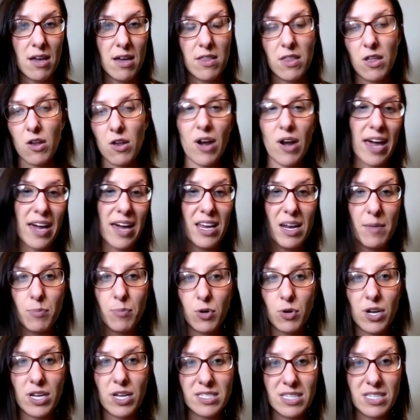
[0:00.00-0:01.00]
that are not going to
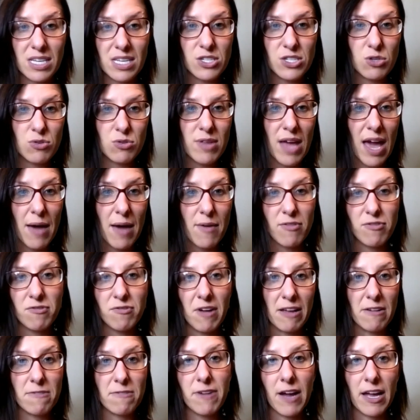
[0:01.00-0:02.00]
put us into that
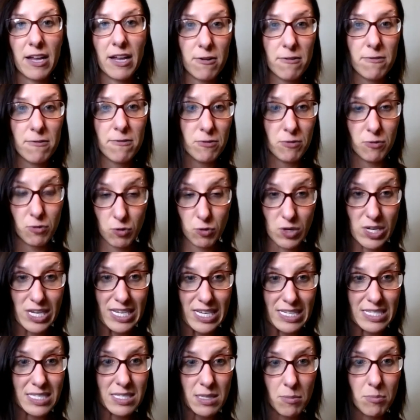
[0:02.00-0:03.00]
fight, fight, or
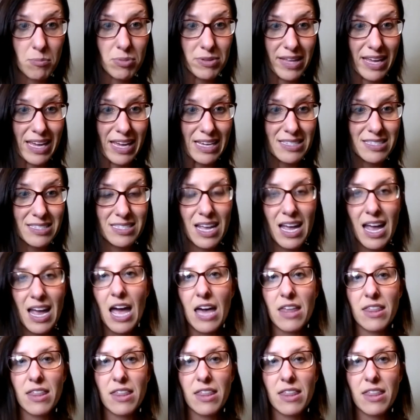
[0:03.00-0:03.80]
freeze place,